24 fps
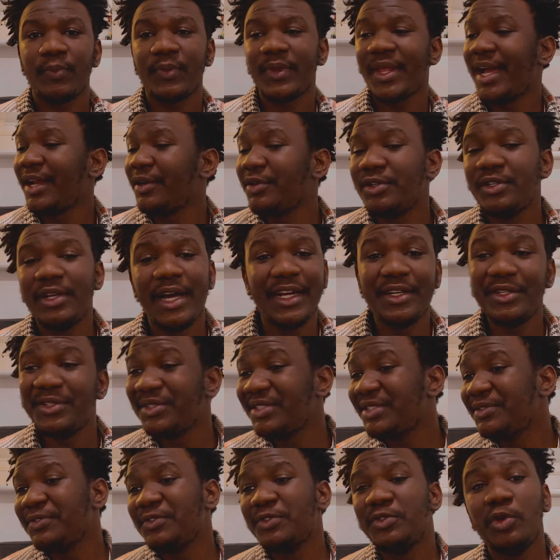I don't
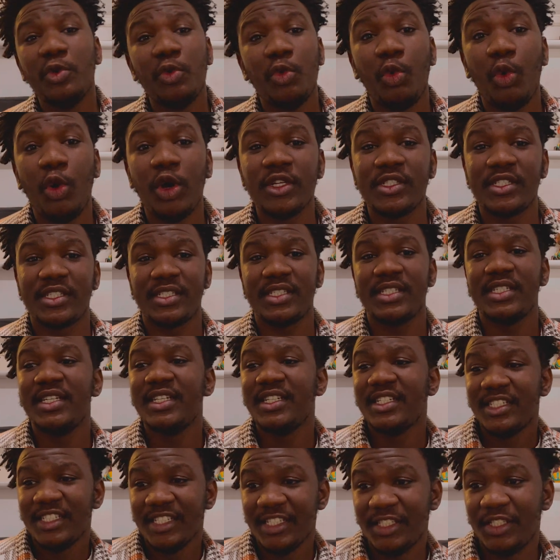even know what
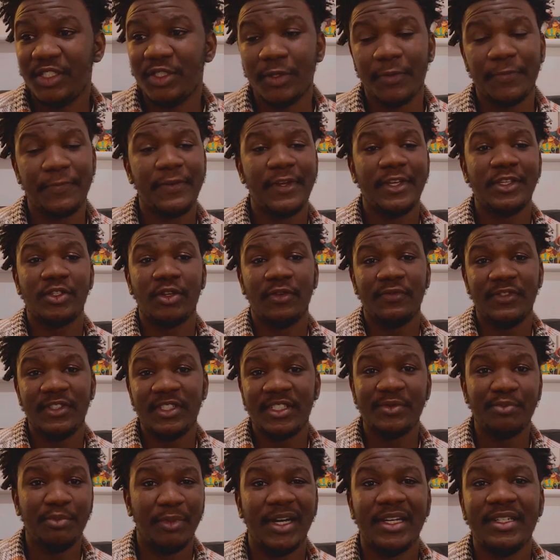is the offense of
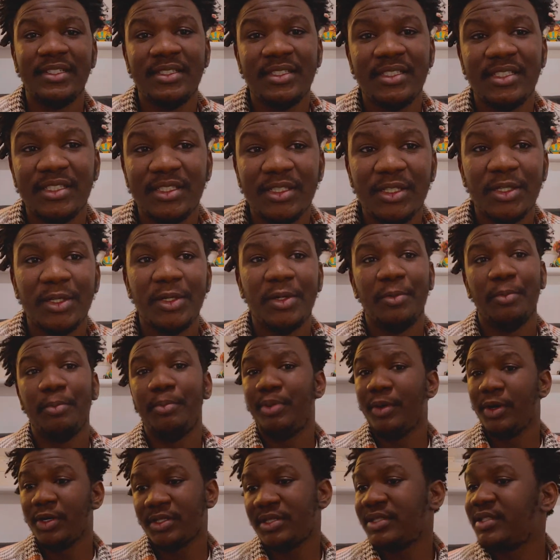this man,
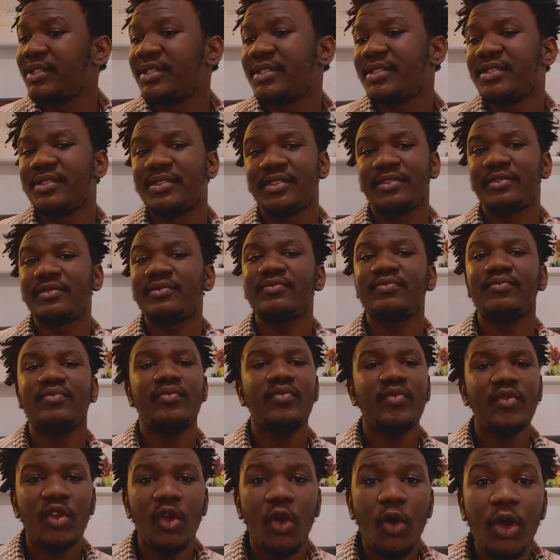but
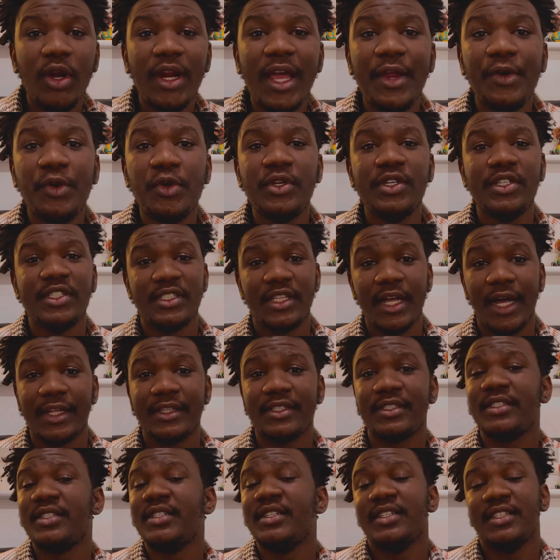all I know is
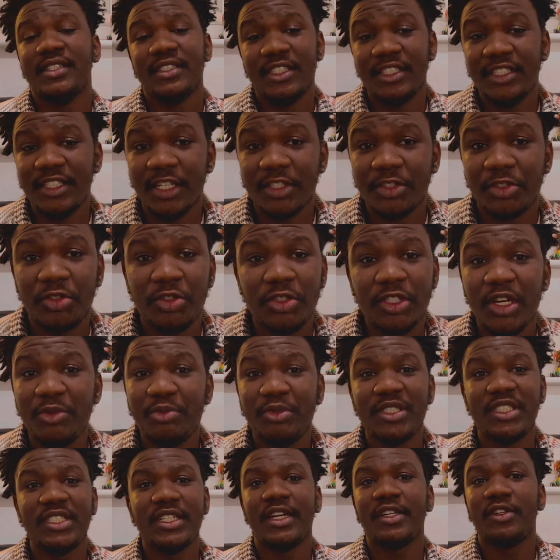that the Nigerian
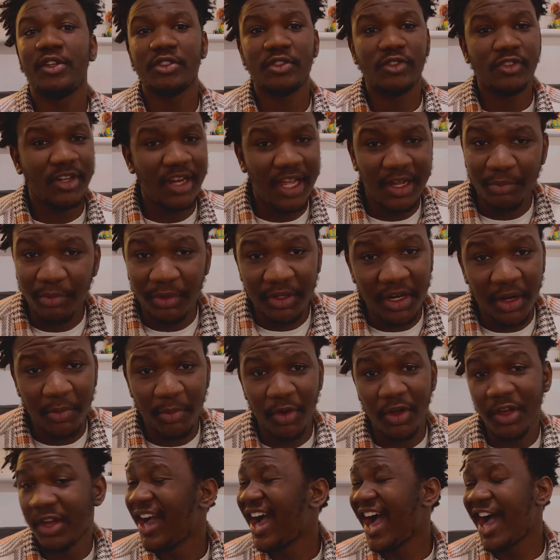media does not like Burna
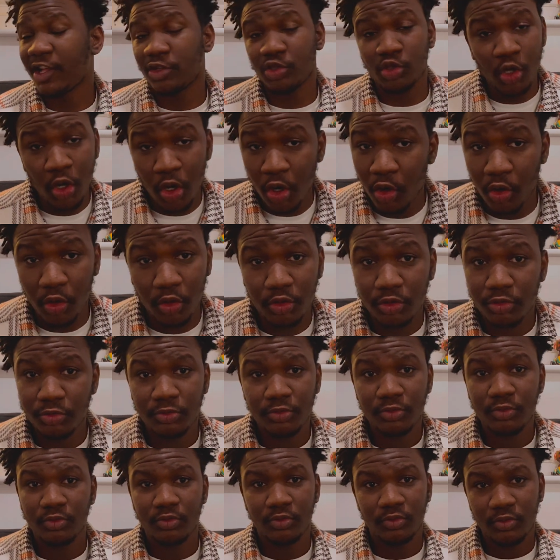Boy at all.
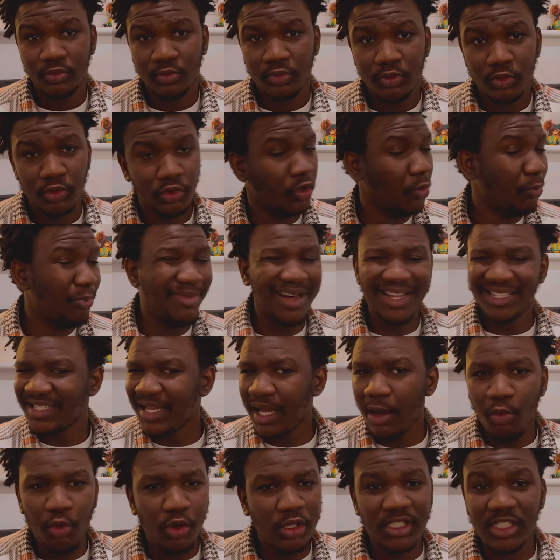No
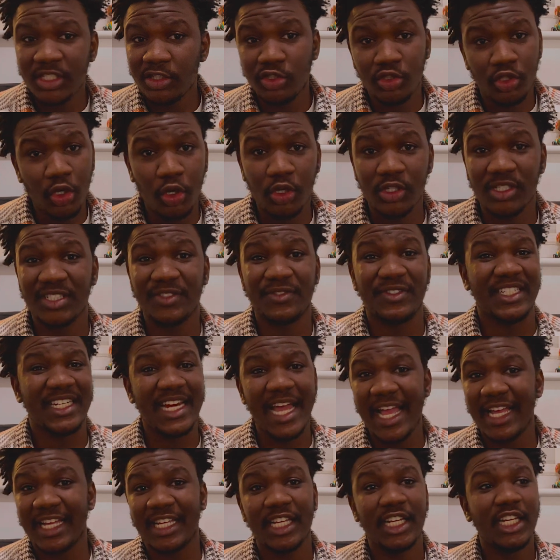matter what he does, if you
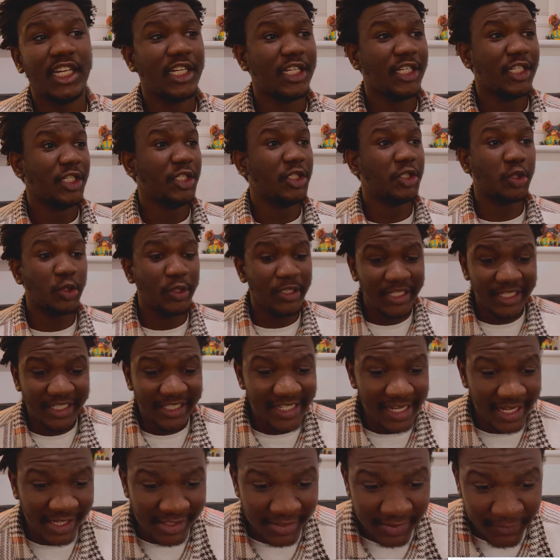should lick
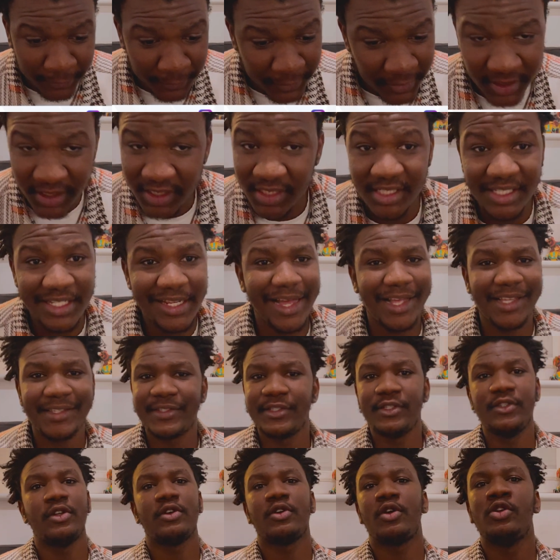their feet, they are
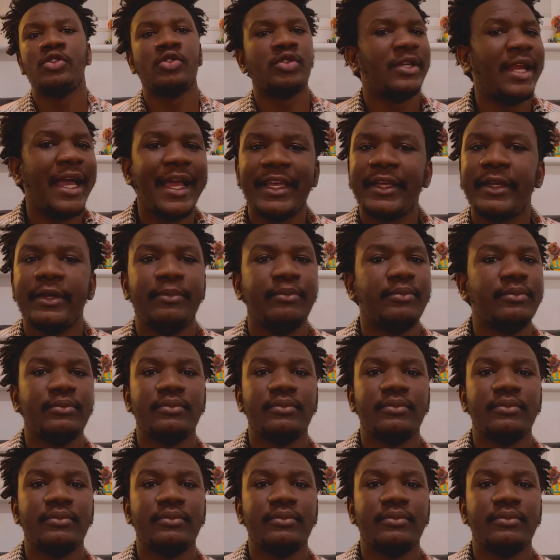still not going to like him.